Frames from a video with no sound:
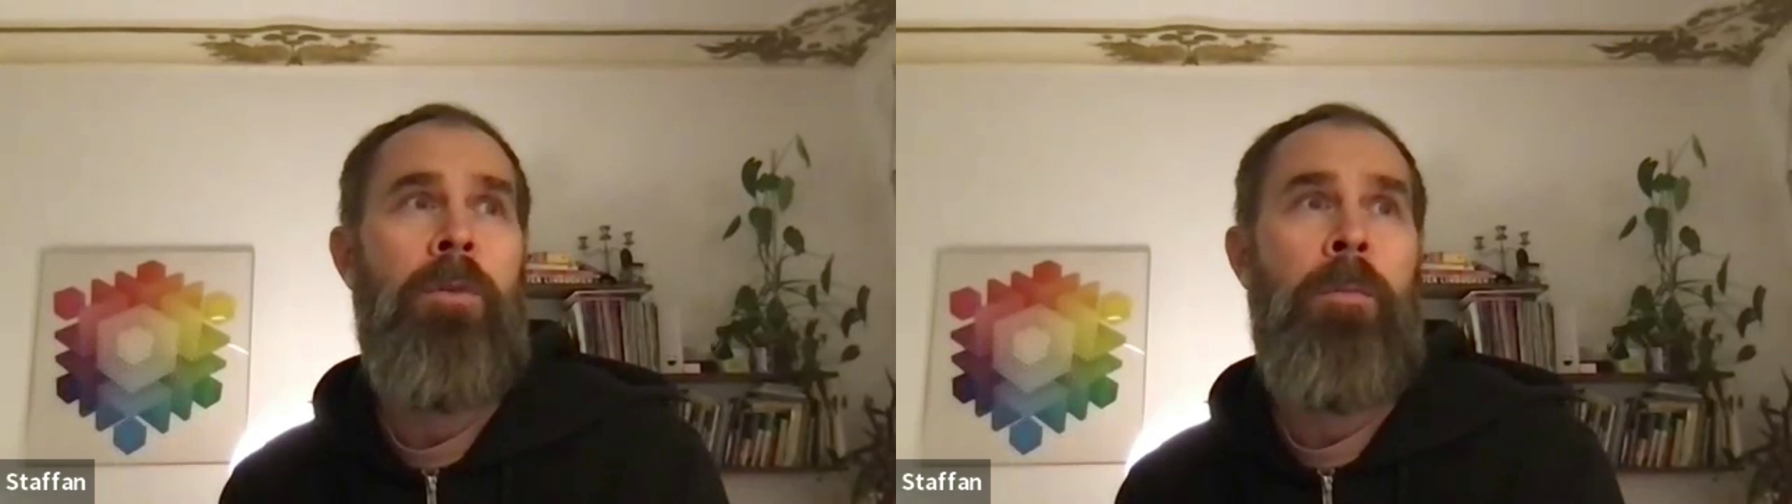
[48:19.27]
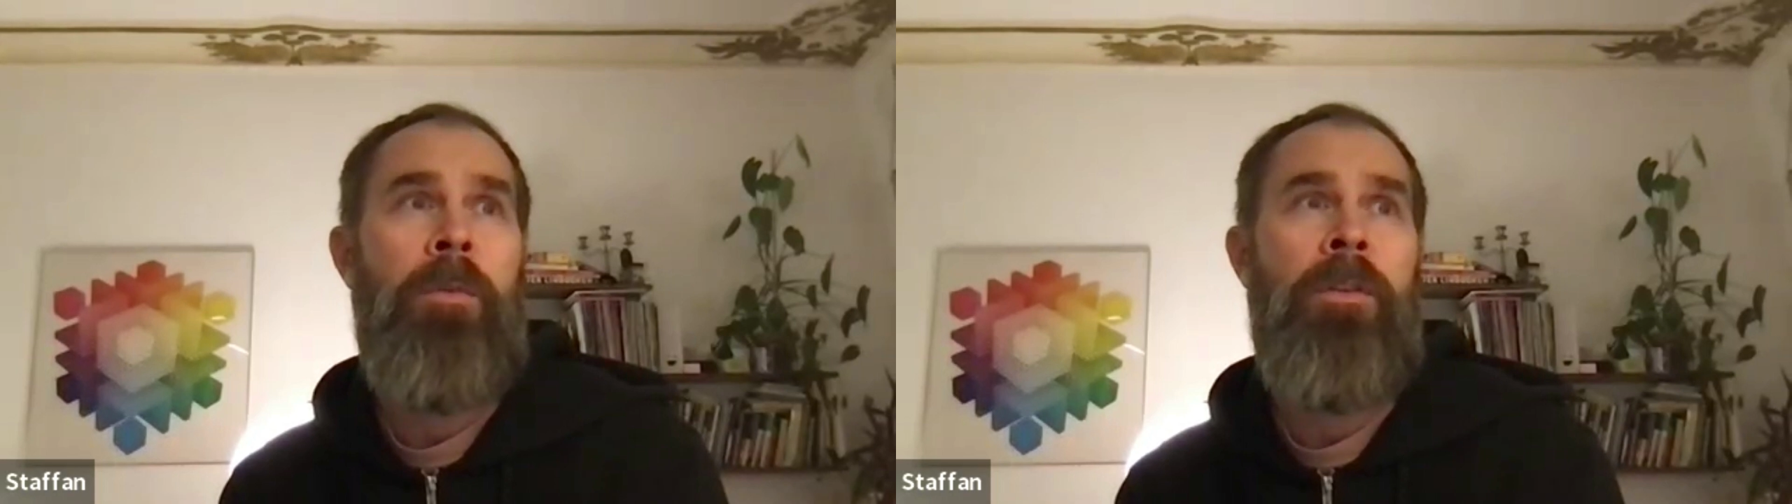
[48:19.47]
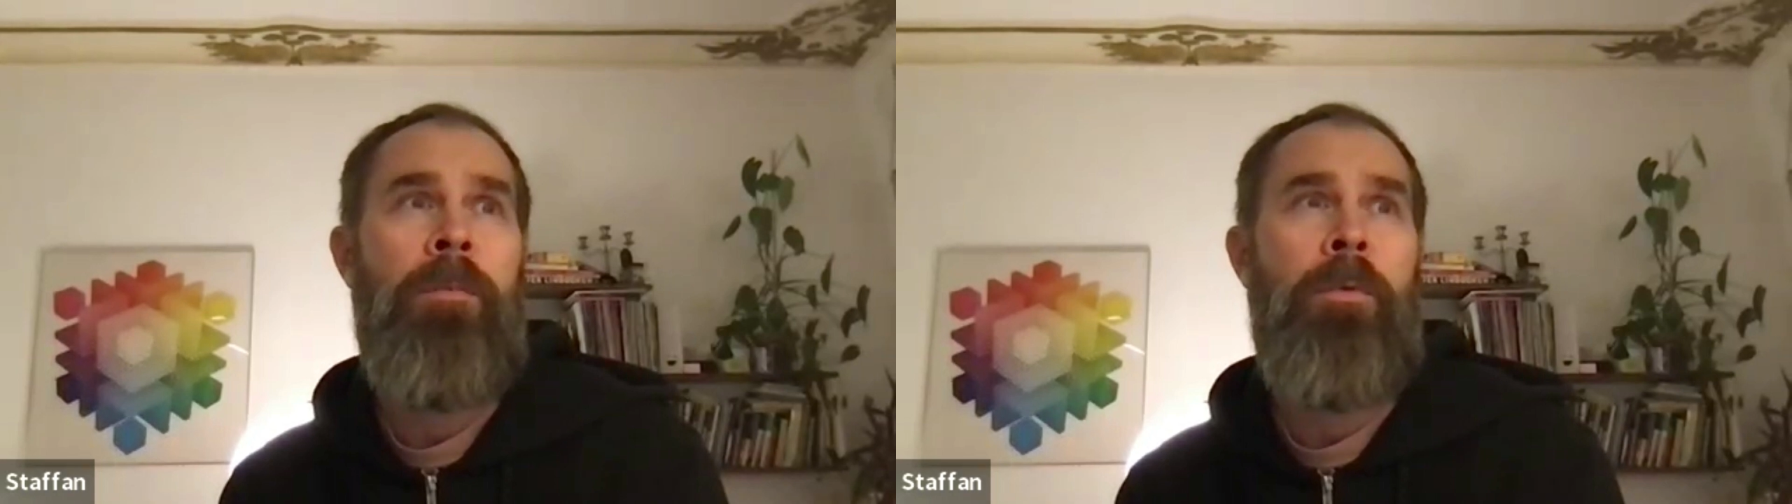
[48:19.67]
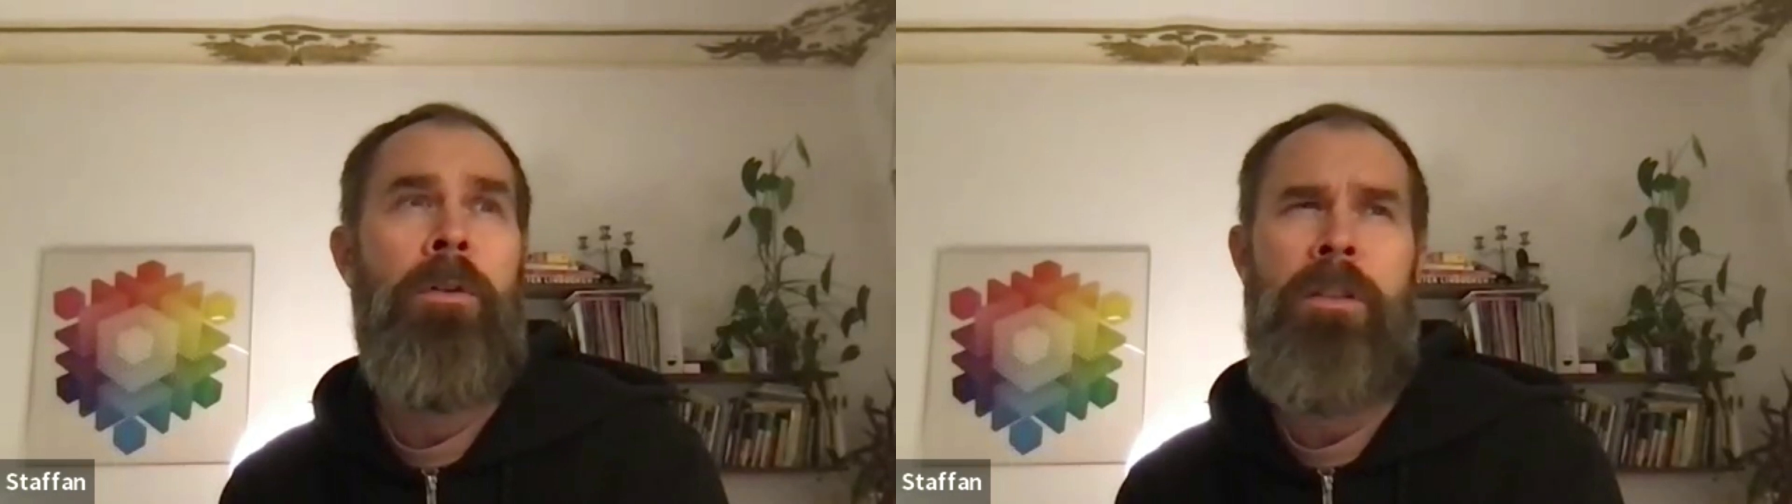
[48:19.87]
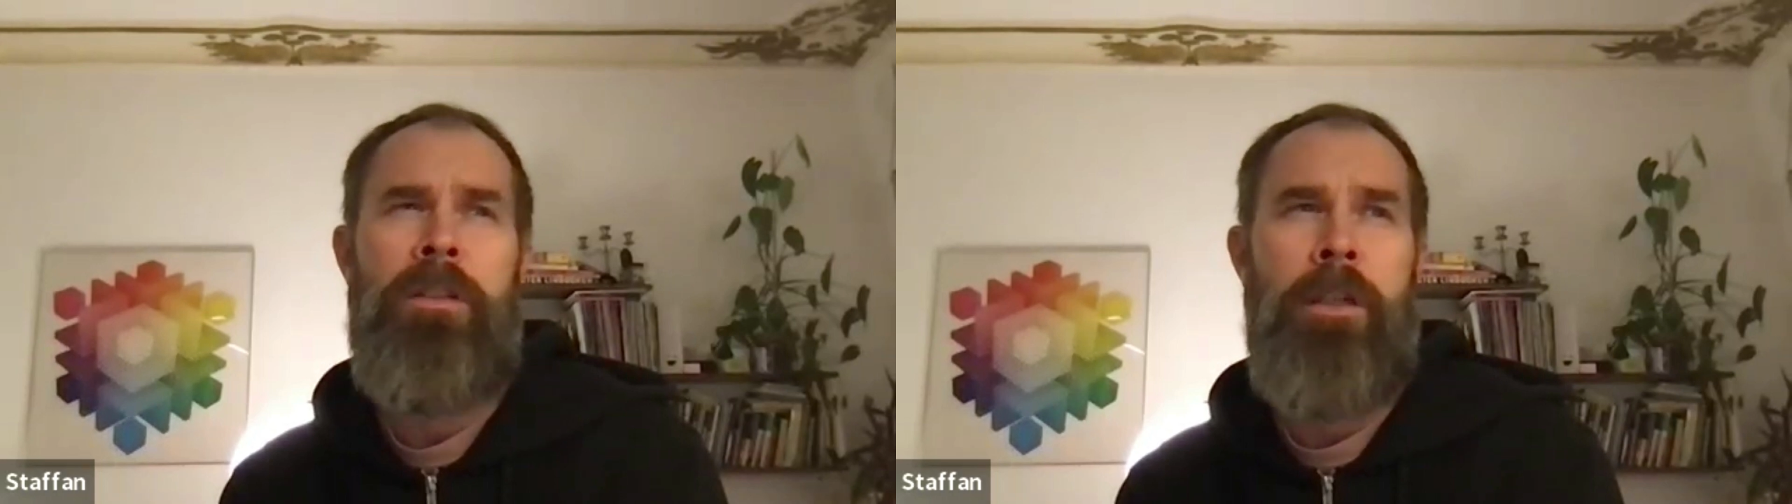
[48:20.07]
women's
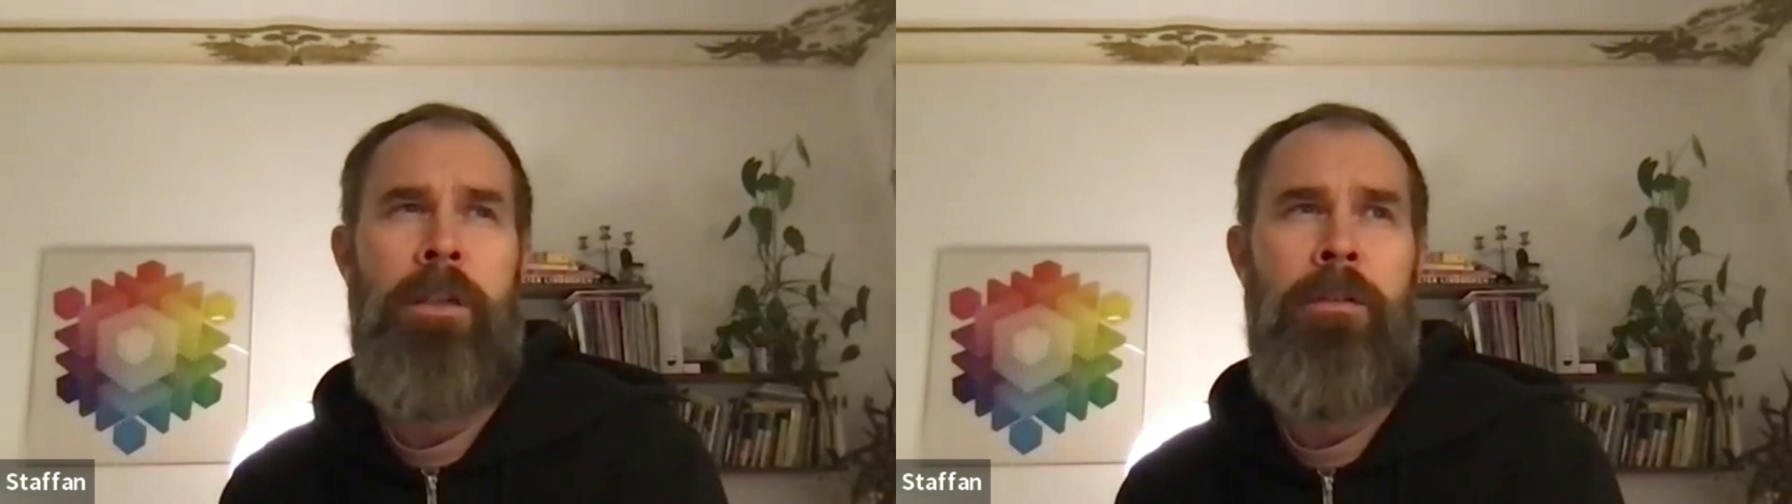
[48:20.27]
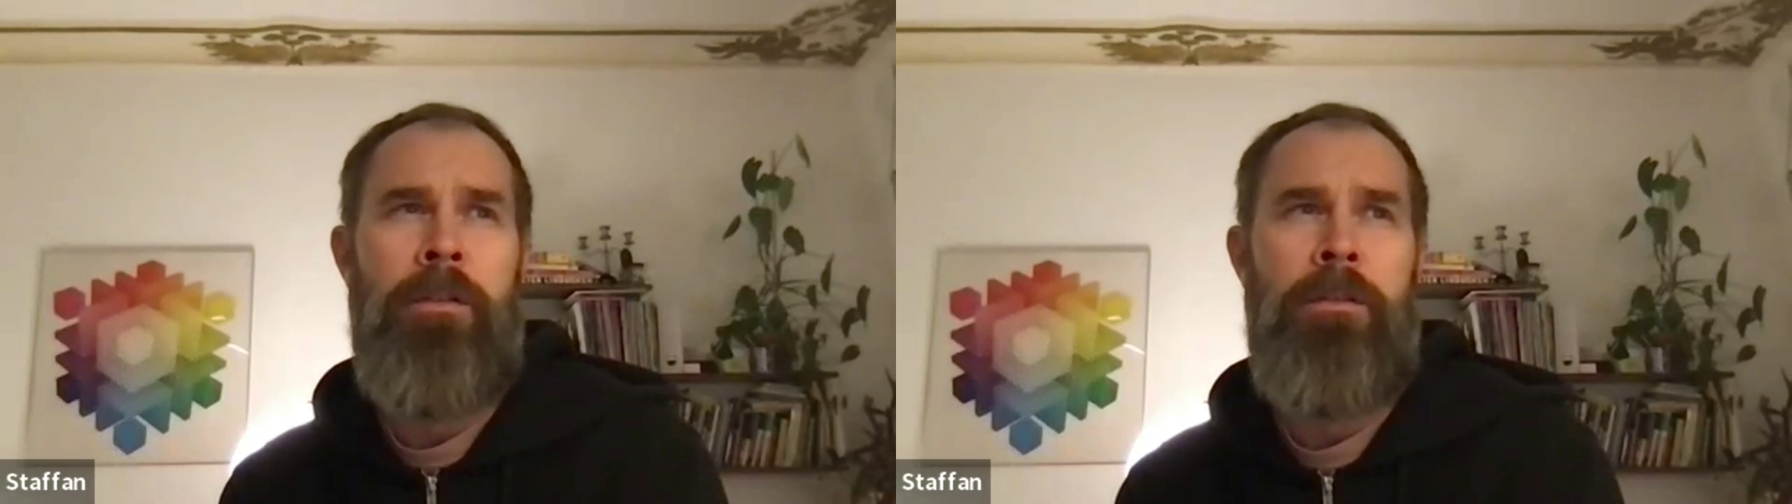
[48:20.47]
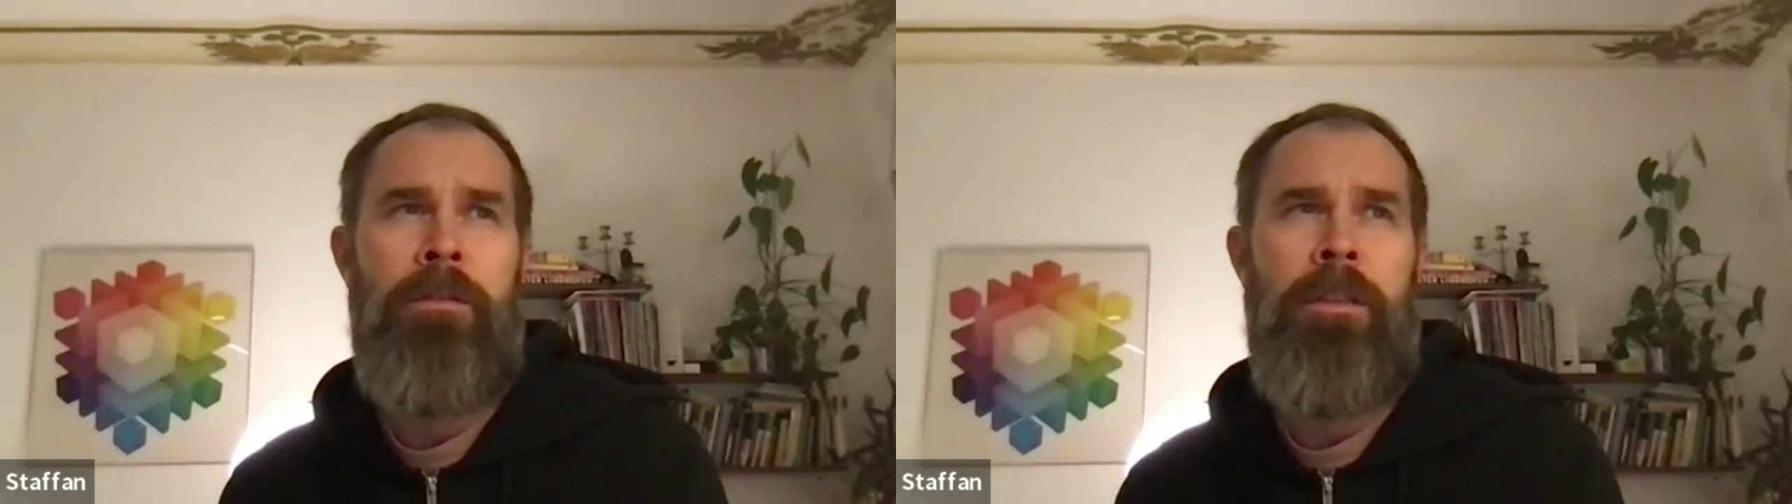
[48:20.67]
sport in general.